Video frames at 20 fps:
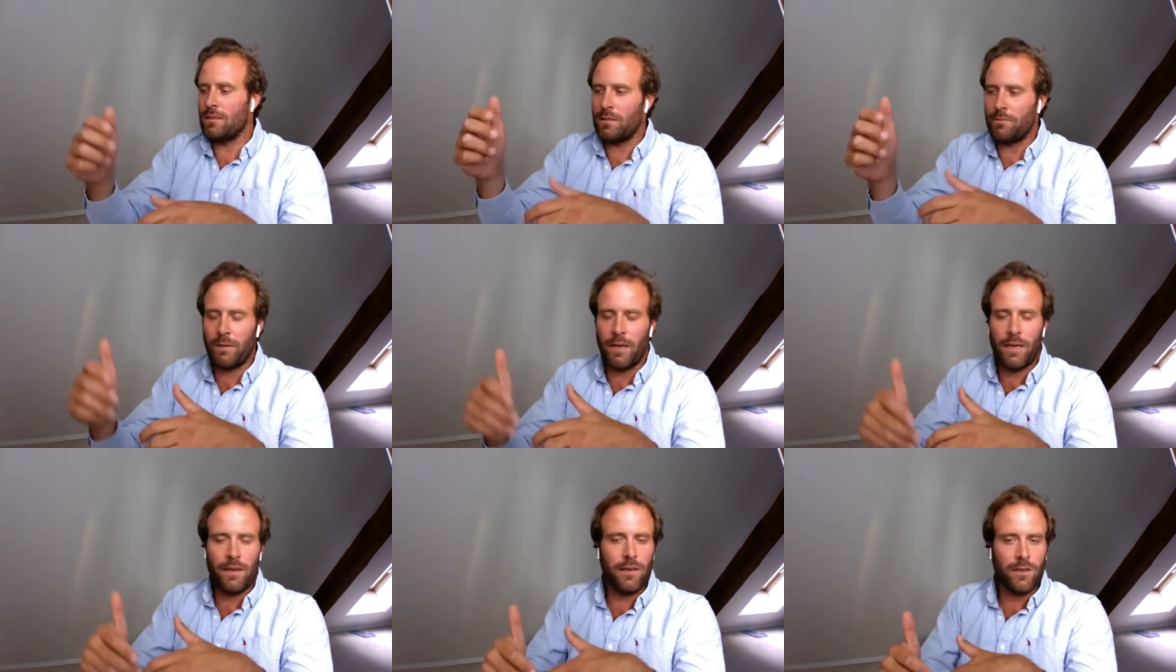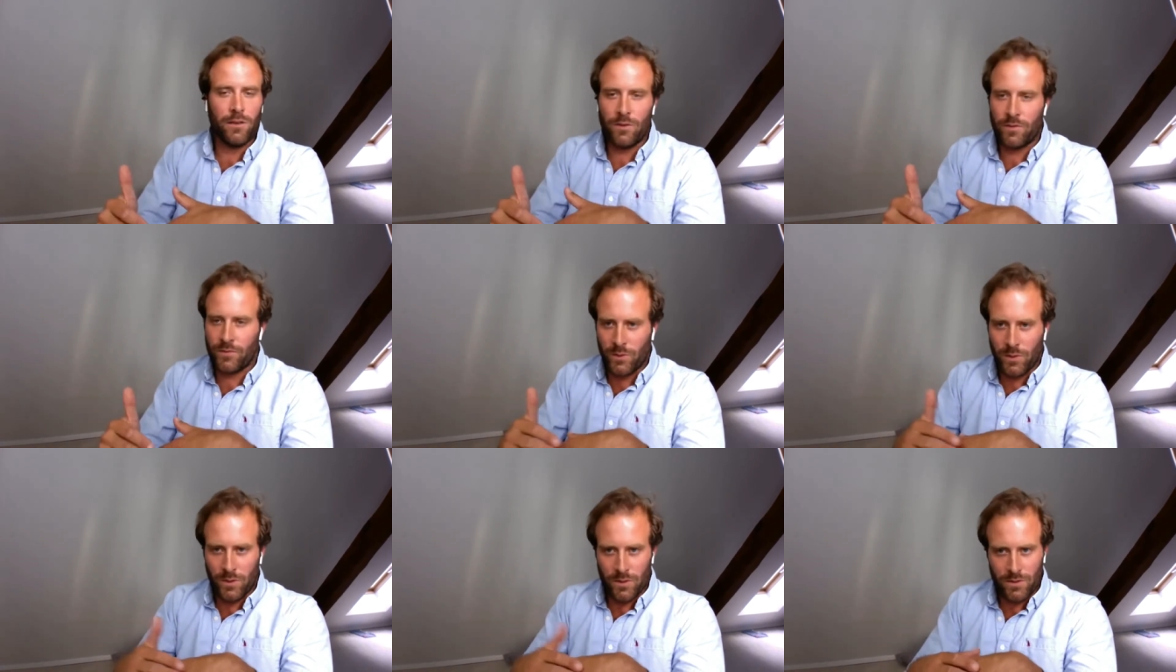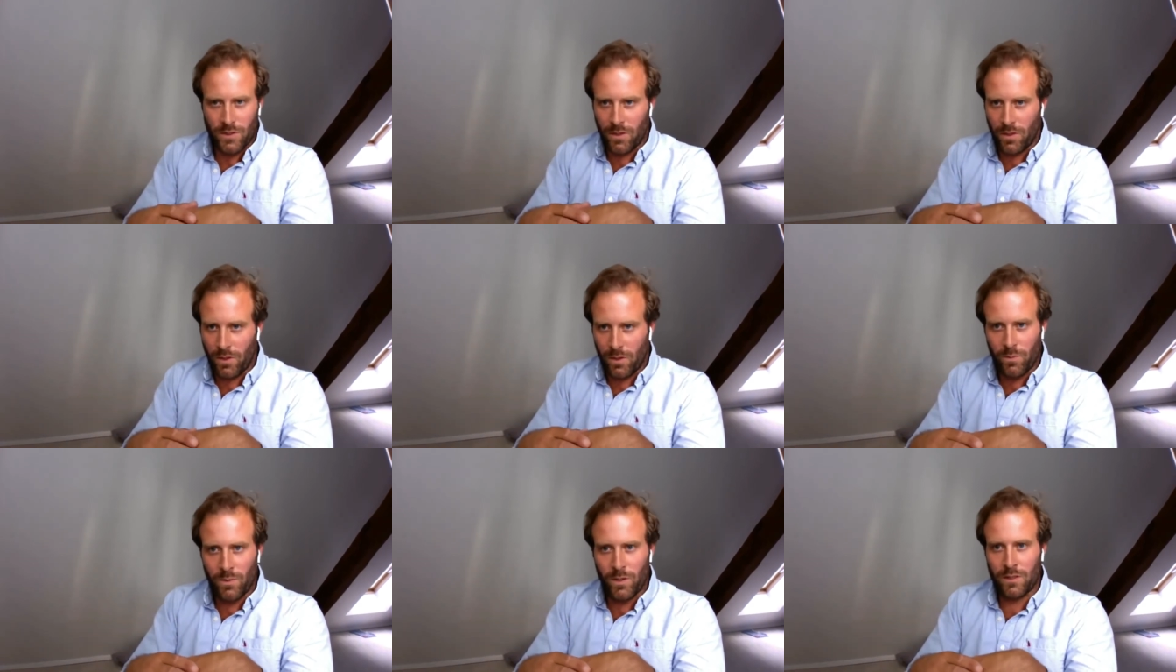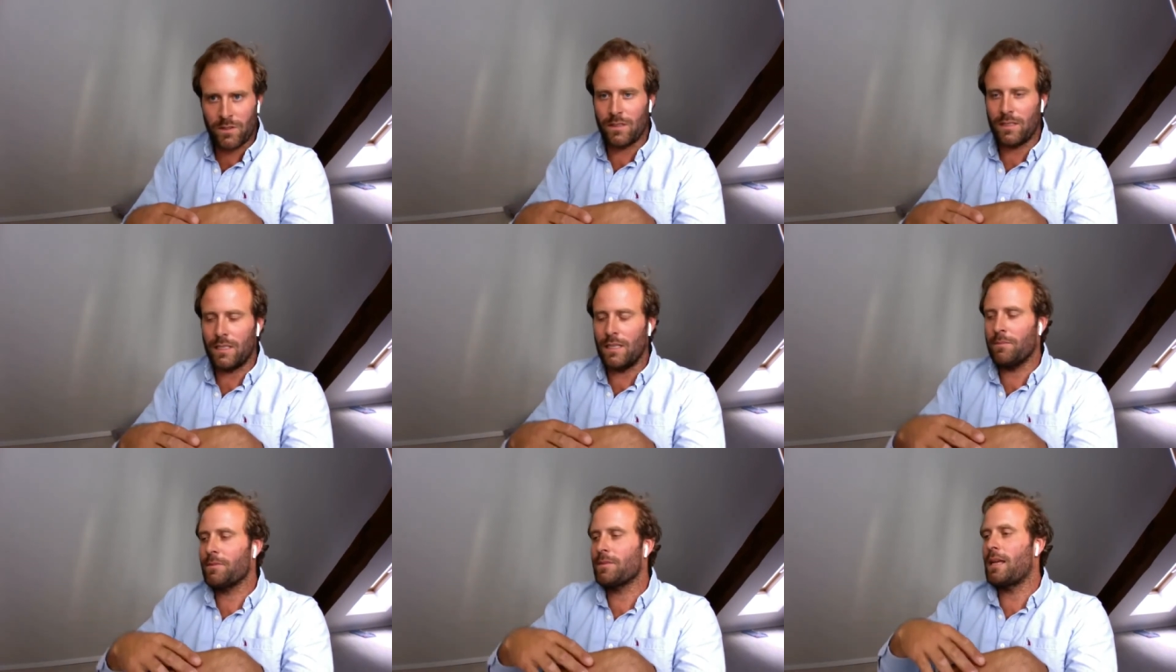depending, of course, on the
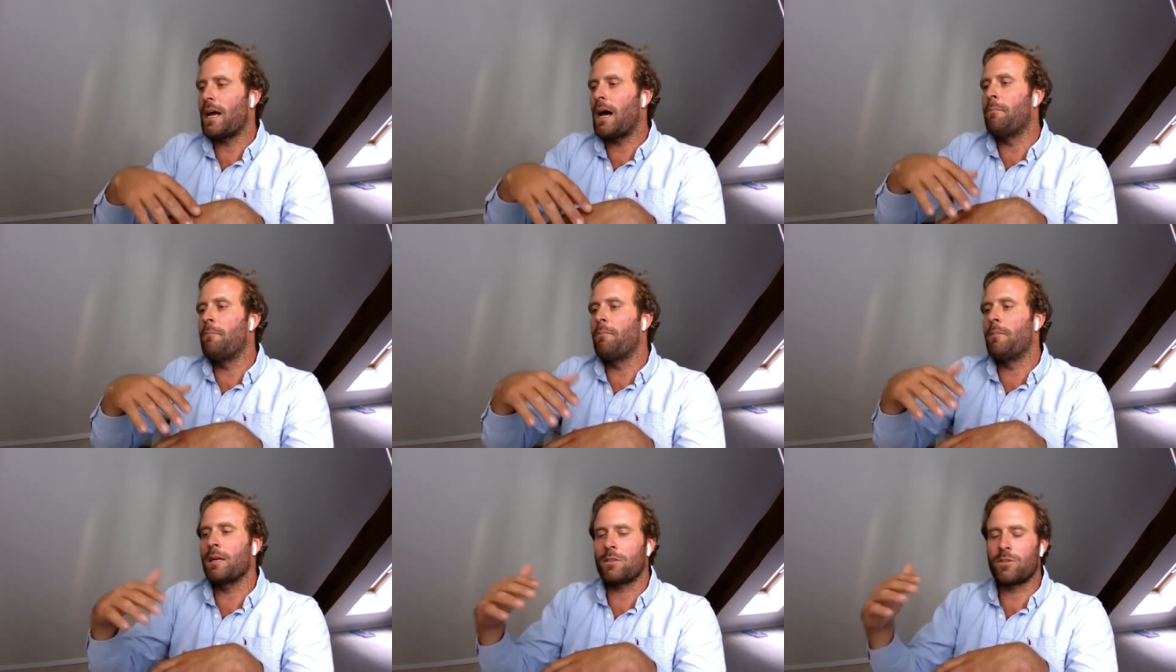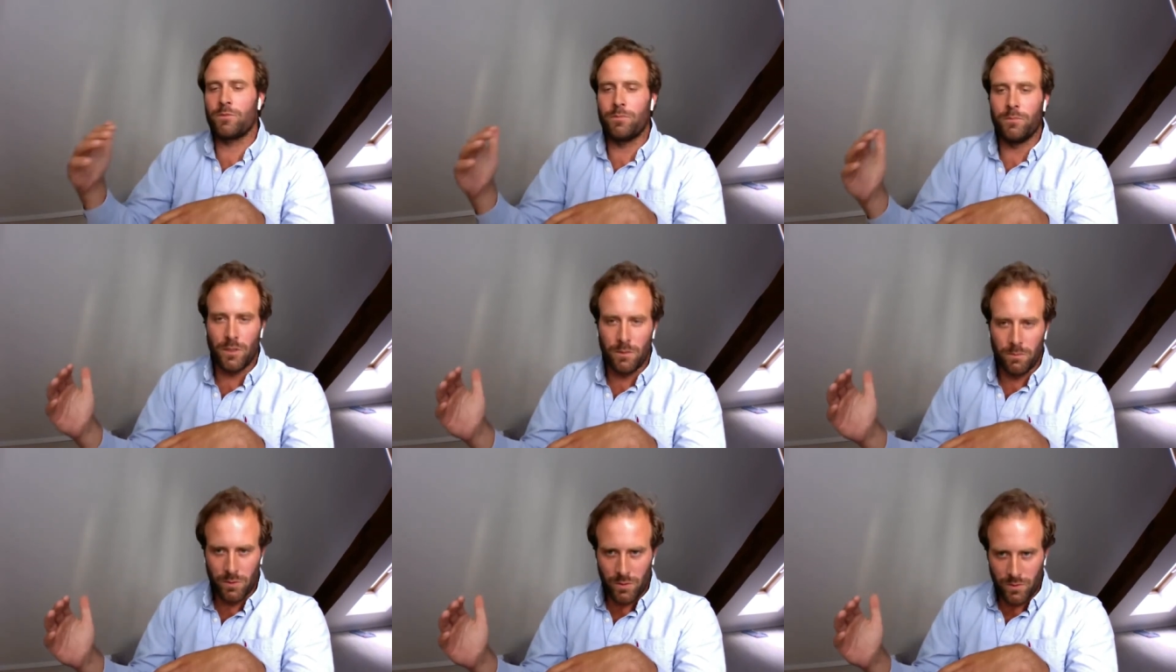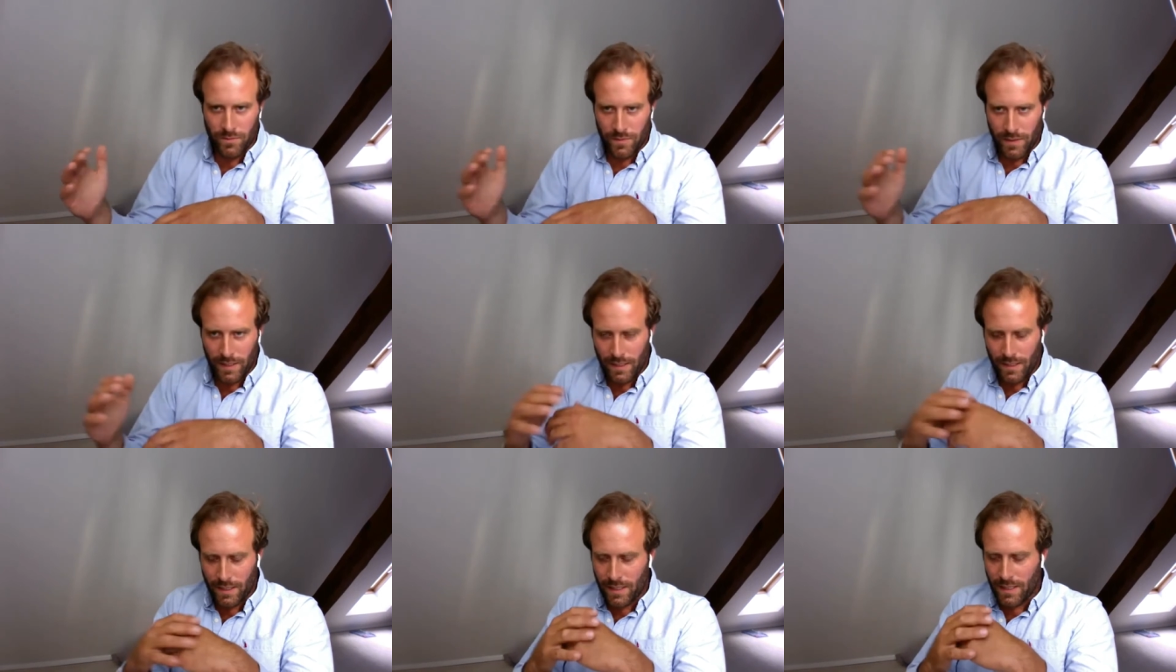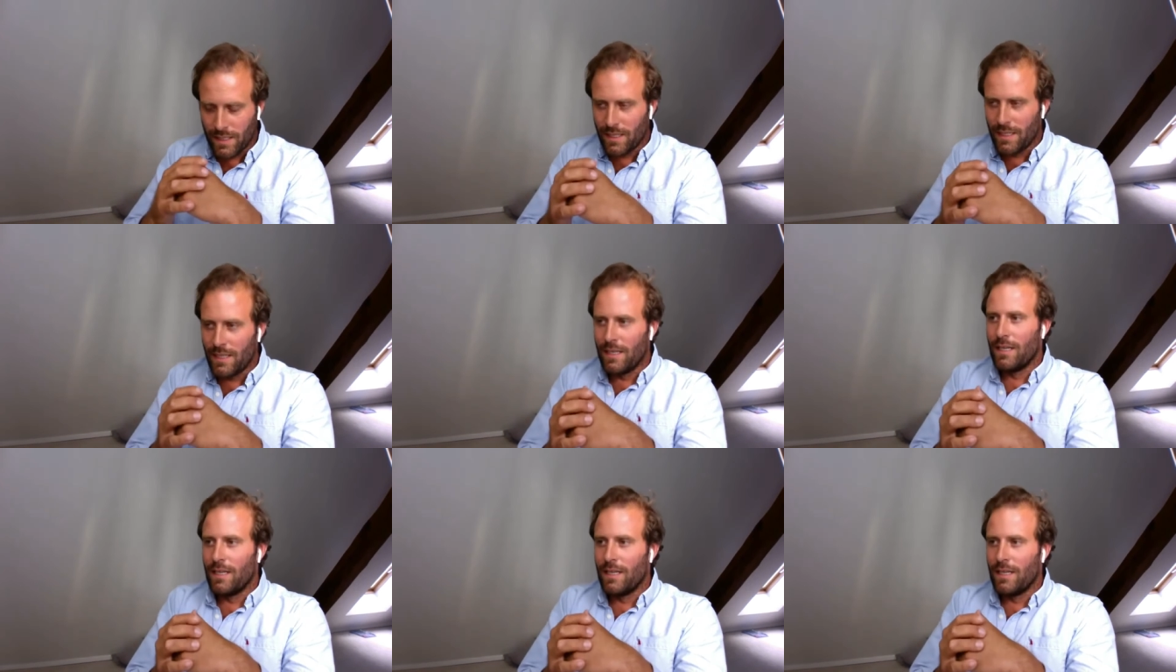water depth, are much more moving